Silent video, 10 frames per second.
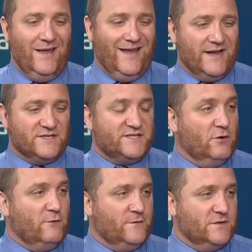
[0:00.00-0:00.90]
get as
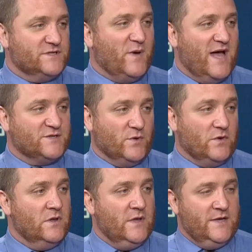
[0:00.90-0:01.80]
skillful as
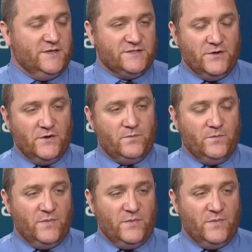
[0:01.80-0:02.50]
possible. So